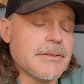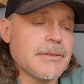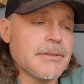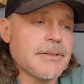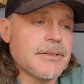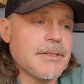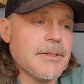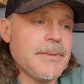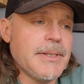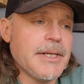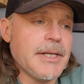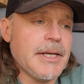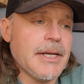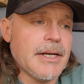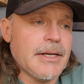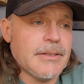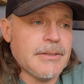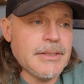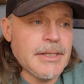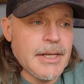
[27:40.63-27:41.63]
So
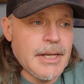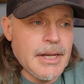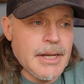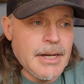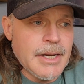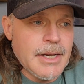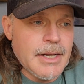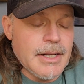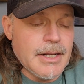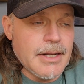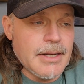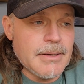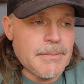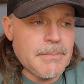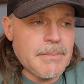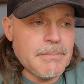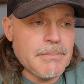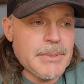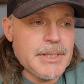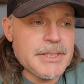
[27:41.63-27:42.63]
anyhow,
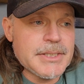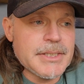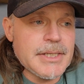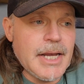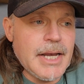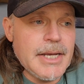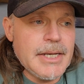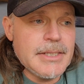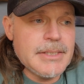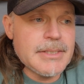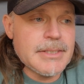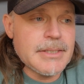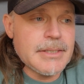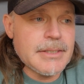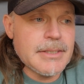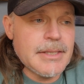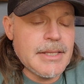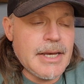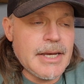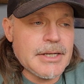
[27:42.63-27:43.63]
besides
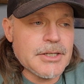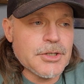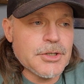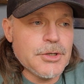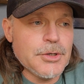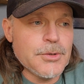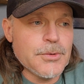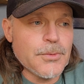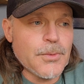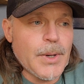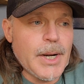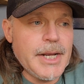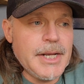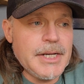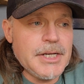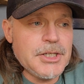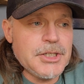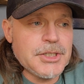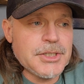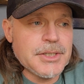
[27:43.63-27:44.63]
that
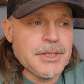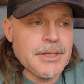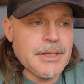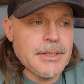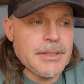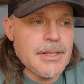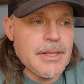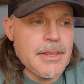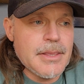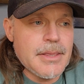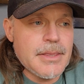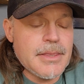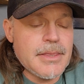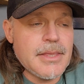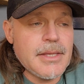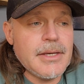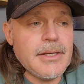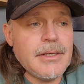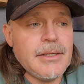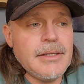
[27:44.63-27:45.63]
grayish
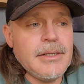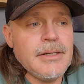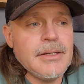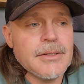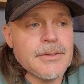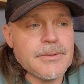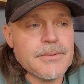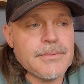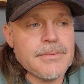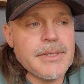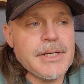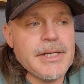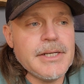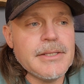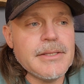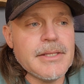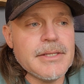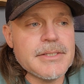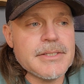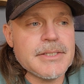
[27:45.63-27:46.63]
thin
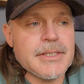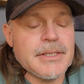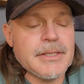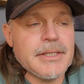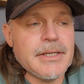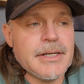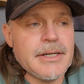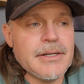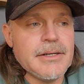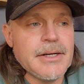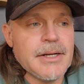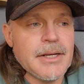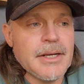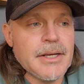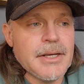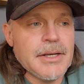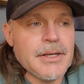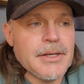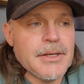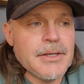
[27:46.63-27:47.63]
reed that's in there,
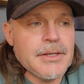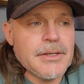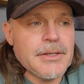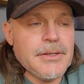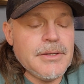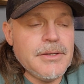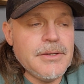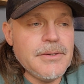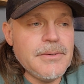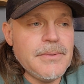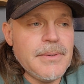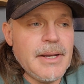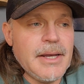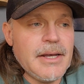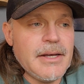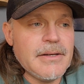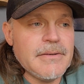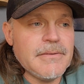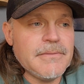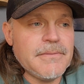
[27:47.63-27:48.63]
you
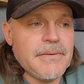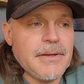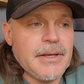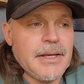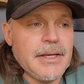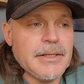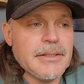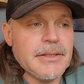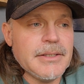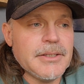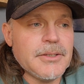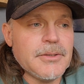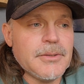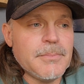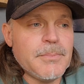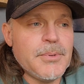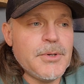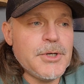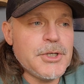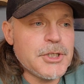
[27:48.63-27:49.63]
have a little
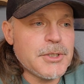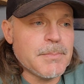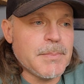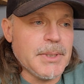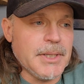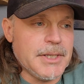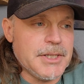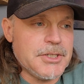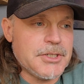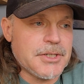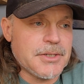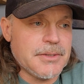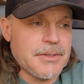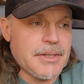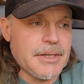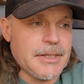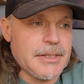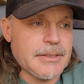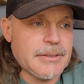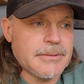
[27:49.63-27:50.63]
push plunger
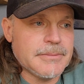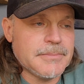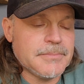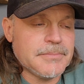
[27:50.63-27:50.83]
there.